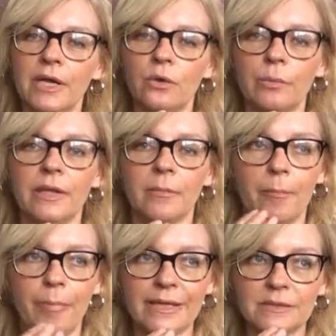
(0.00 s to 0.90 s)
not be the
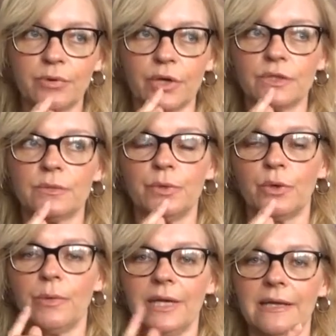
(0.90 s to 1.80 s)
best product to put
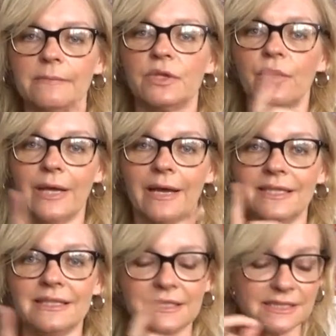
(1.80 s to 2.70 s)
on my lips going out
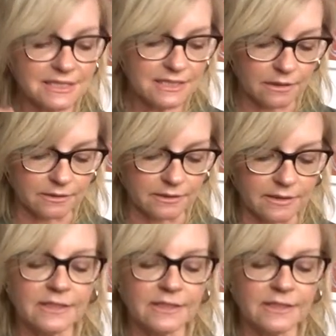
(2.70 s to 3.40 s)
into the sun.